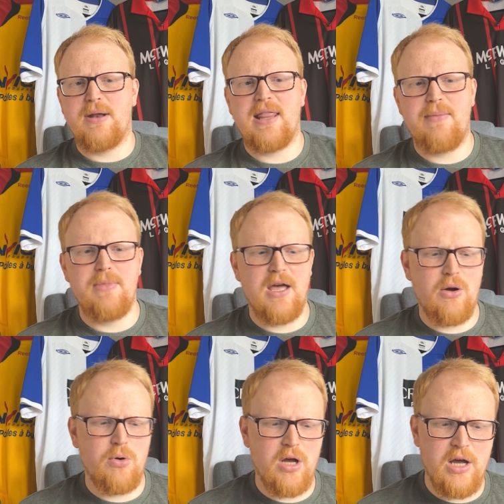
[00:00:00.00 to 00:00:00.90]
let them know.
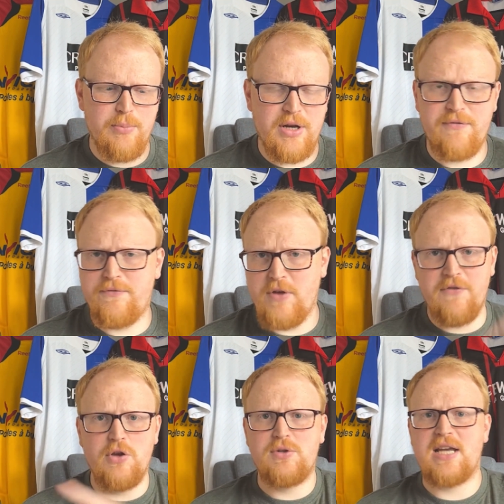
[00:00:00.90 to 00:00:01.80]
Uh, but if, if
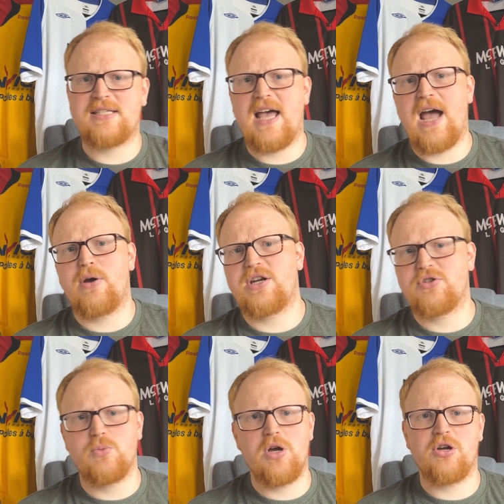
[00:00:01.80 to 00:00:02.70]
you test that out and it
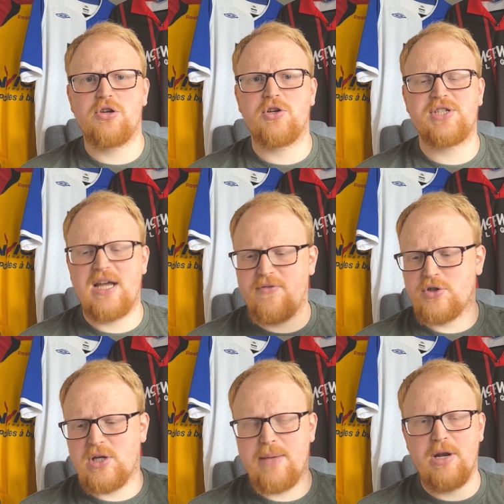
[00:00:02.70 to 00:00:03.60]
doesn't work on your save,
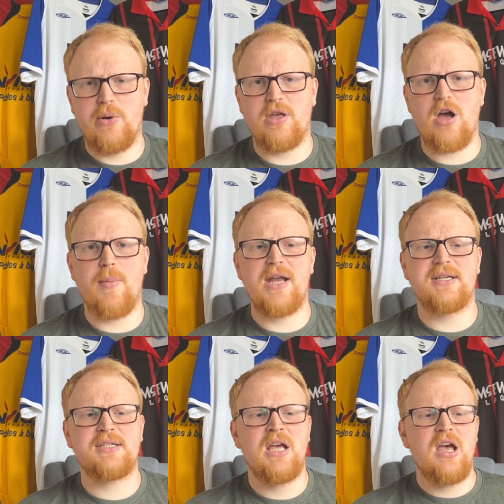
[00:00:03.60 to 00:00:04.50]
also let me know in the
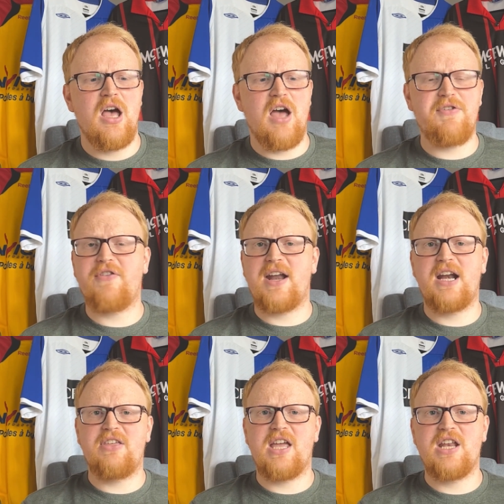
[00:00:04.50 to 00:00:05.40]
comments. Uh, if you find
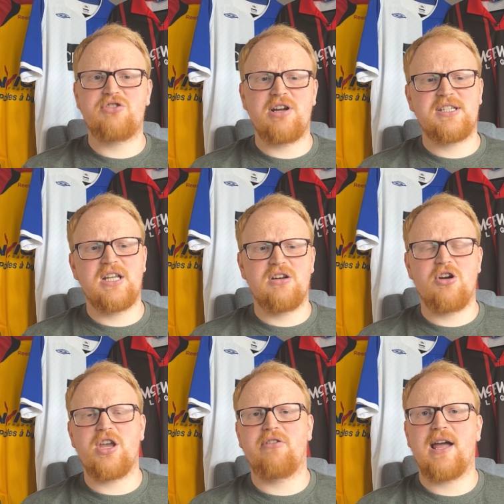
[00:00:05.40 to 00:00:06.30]
anything interesting
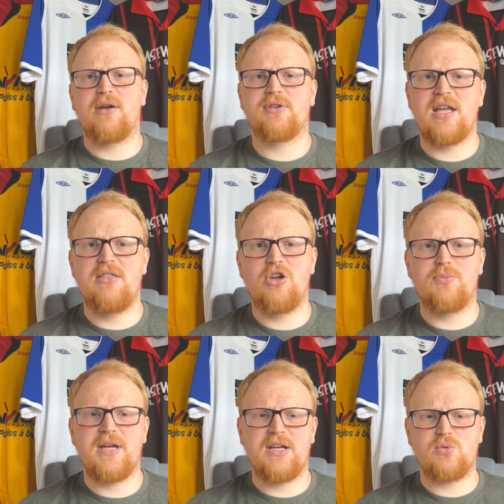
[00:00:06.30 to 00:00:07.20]
knocking around in the
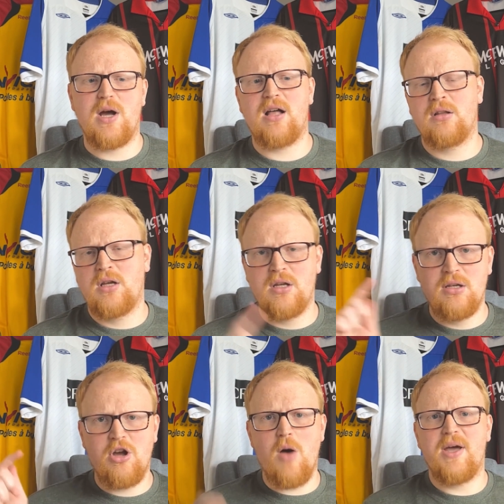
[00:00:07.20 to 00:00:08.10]
update as well,
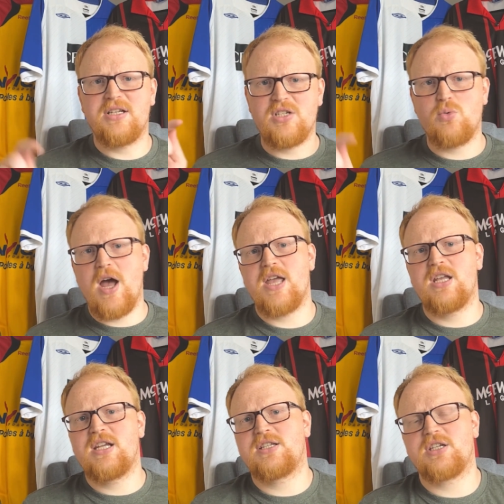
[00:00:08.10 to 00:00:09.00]
comments is where you
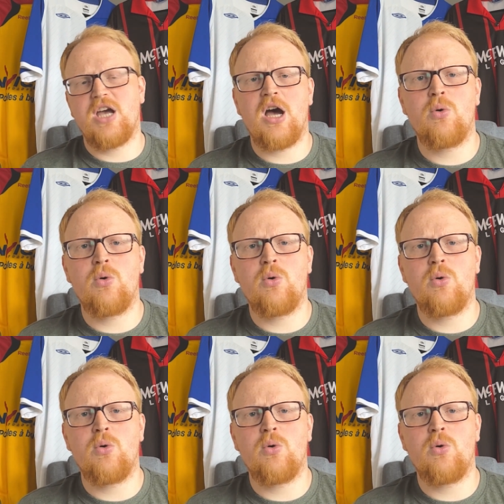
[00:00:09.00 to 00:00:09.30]
need to go.